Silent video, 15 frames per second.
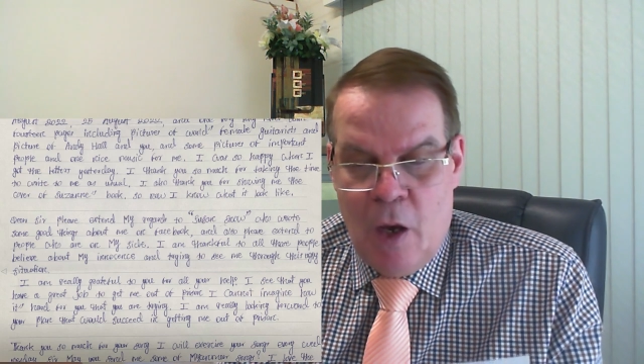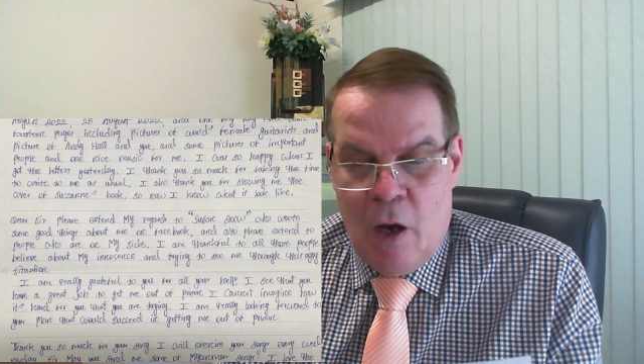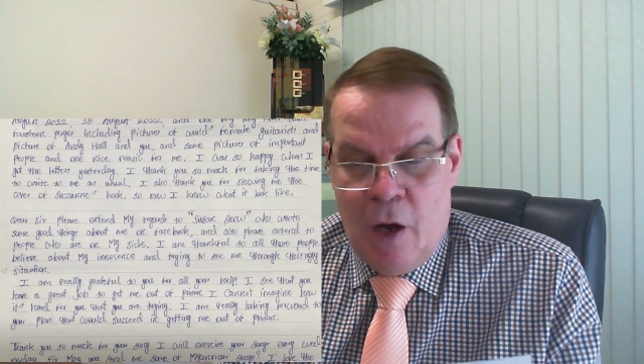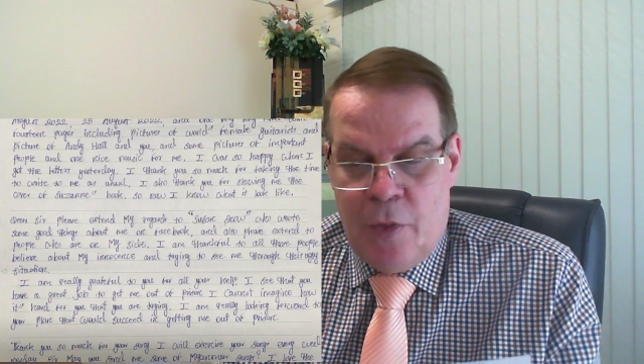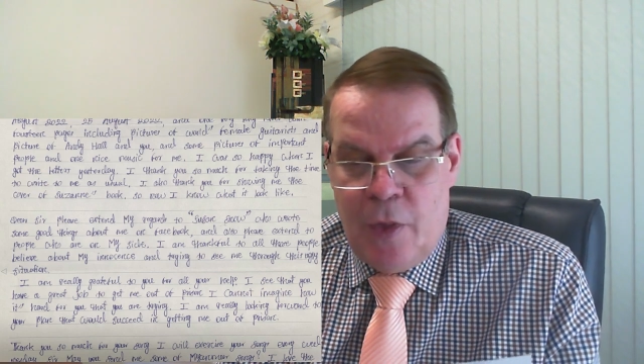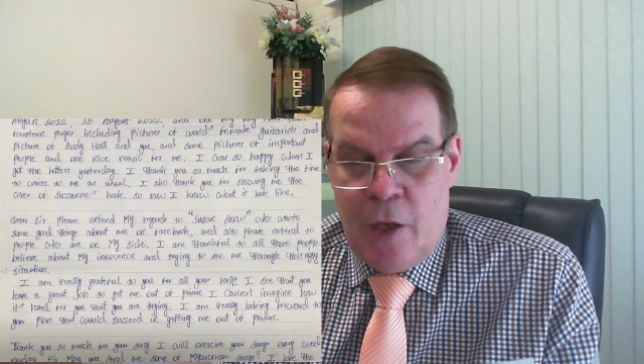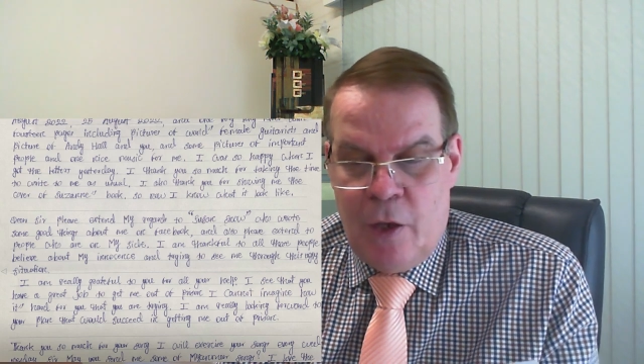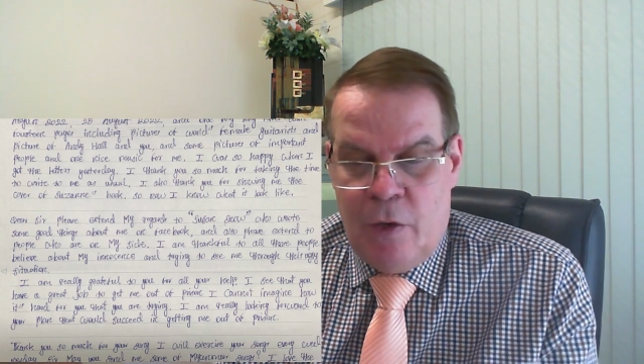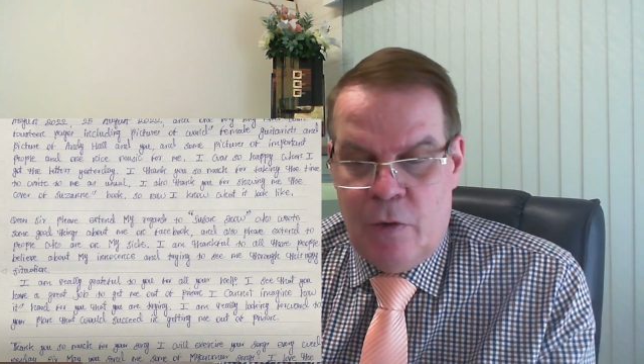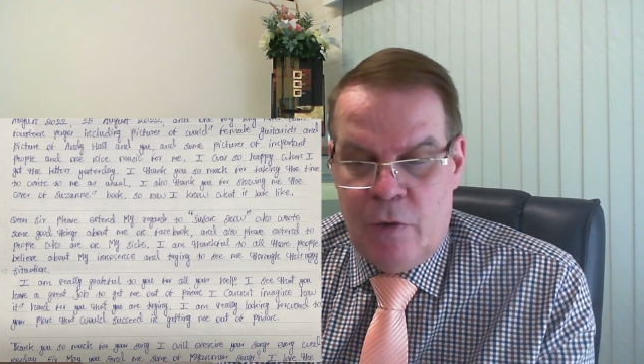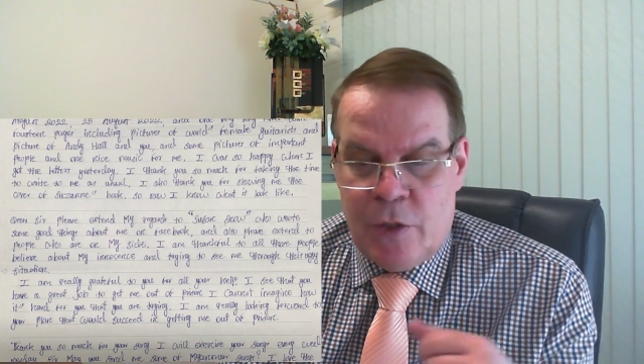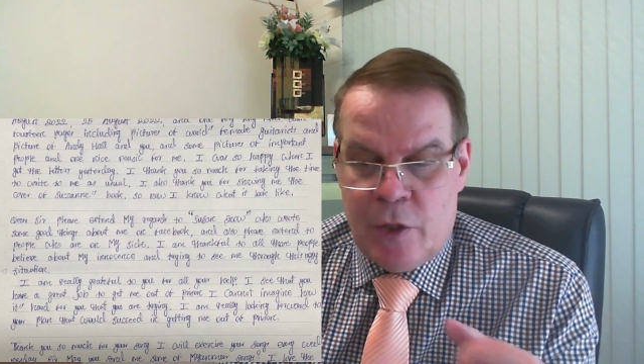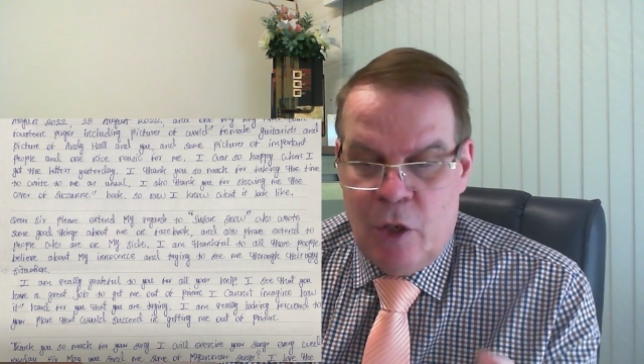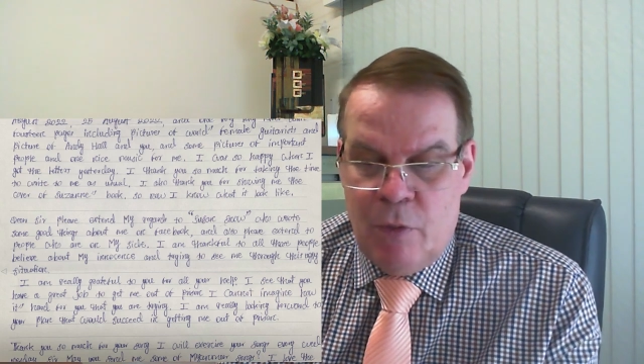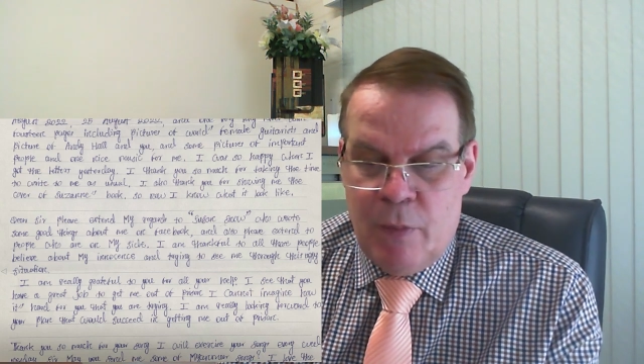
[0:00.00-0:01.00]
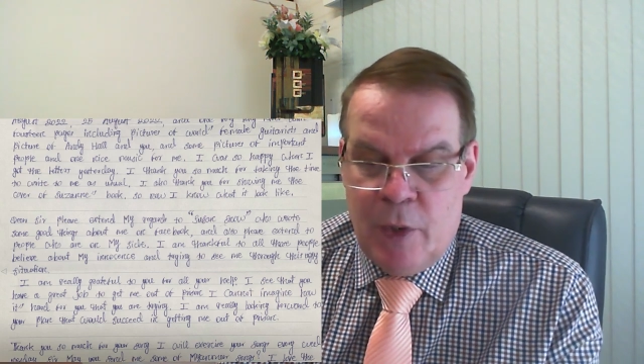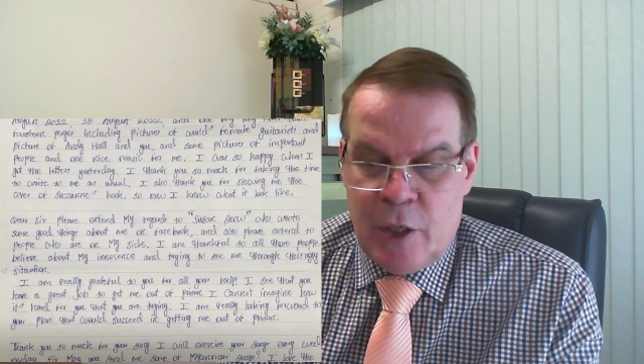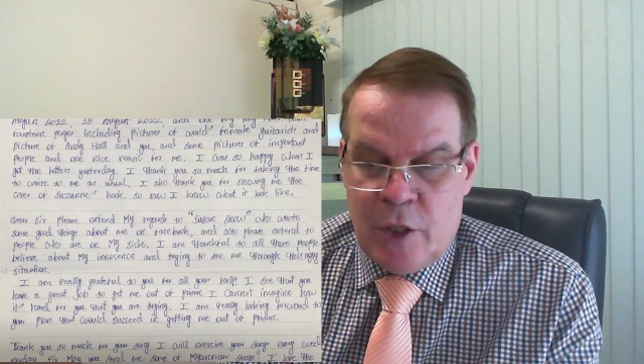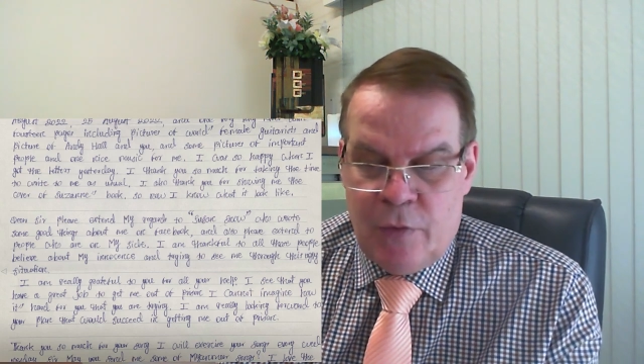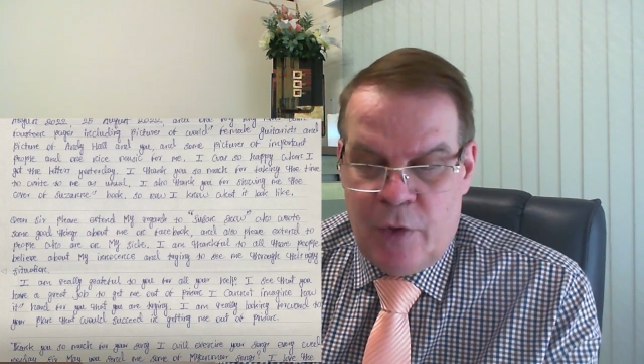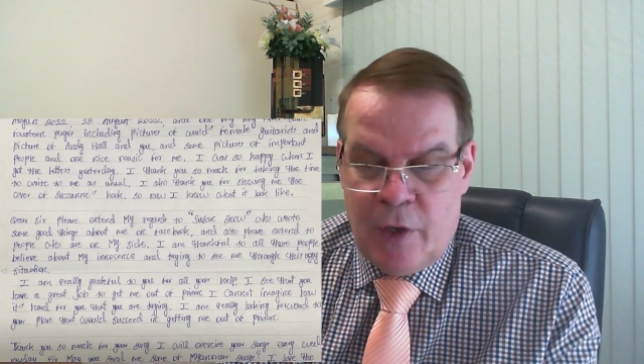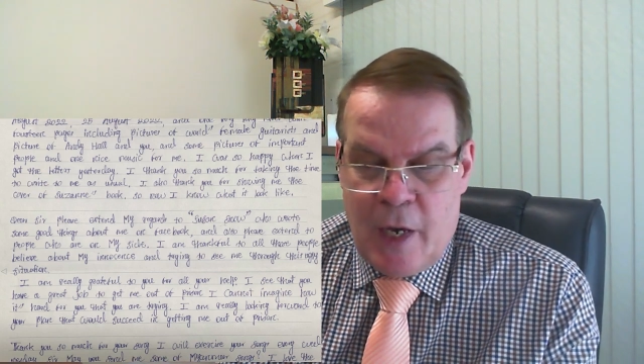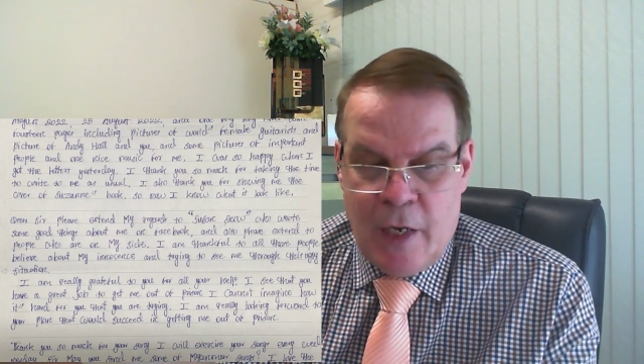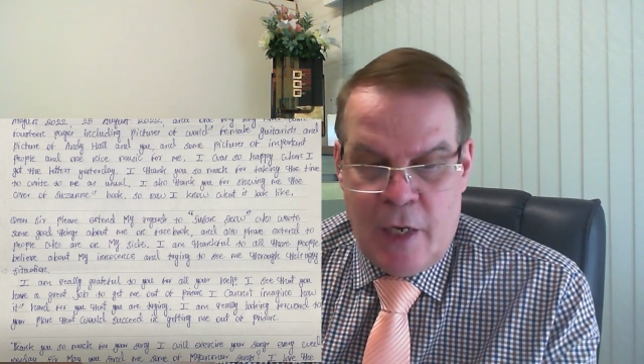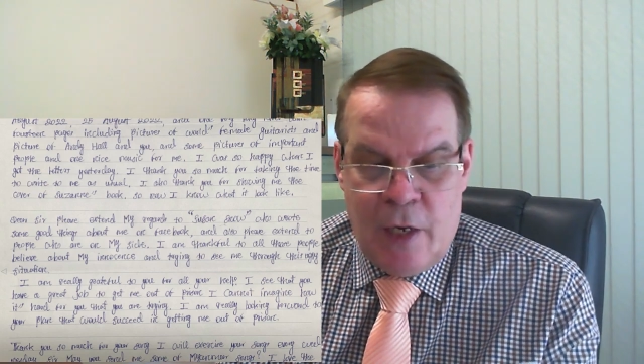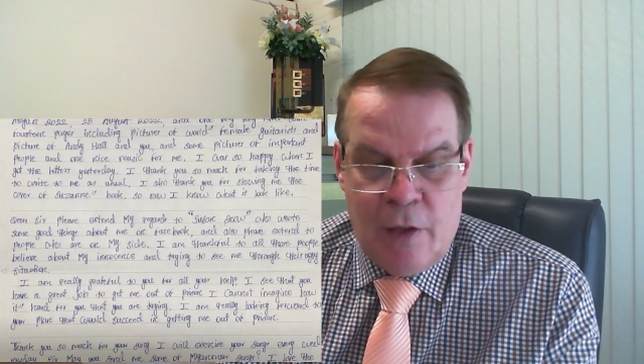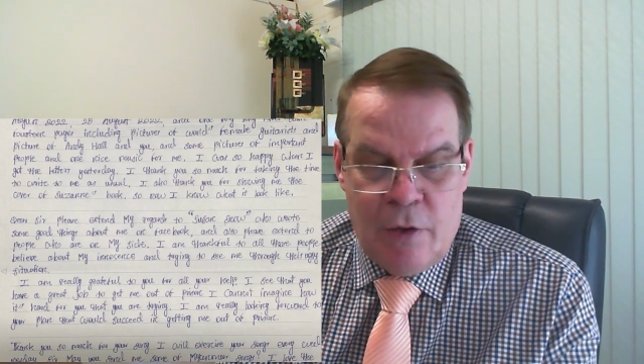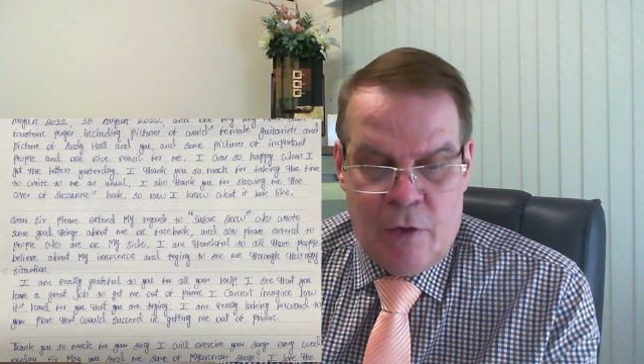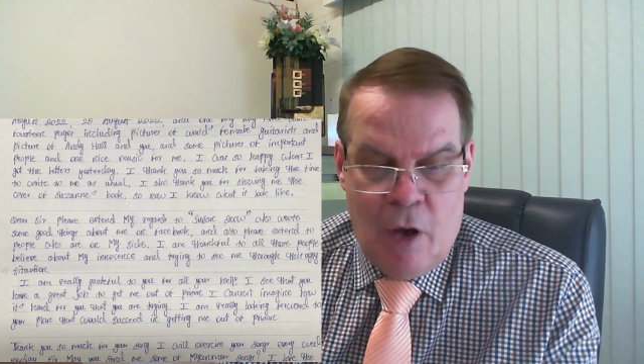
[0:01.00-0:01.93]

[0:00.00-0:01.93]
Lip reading: I thank you so much for taking the